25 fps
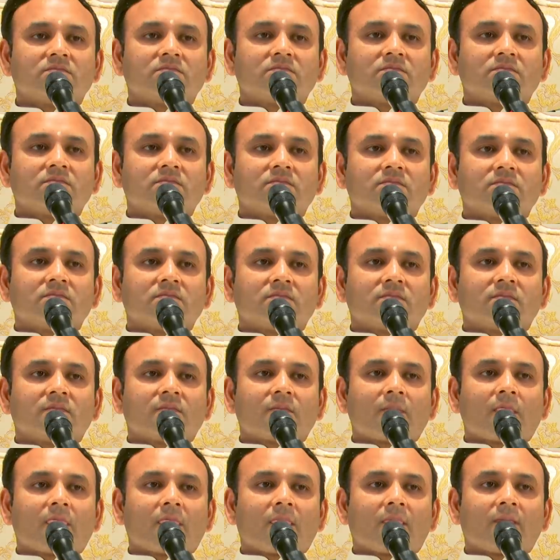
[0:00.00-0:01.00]

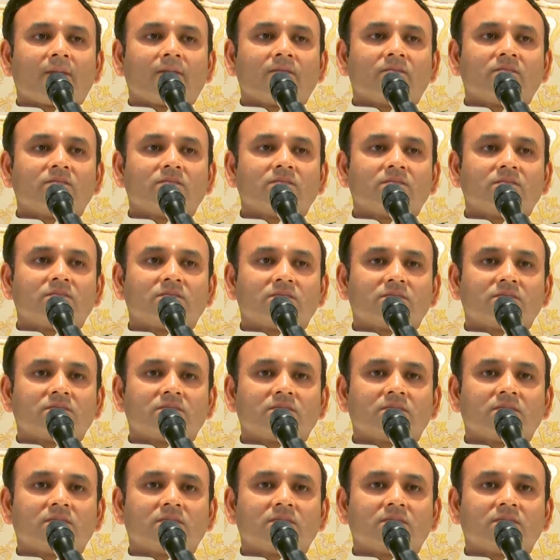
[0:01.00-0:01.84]
[no speech]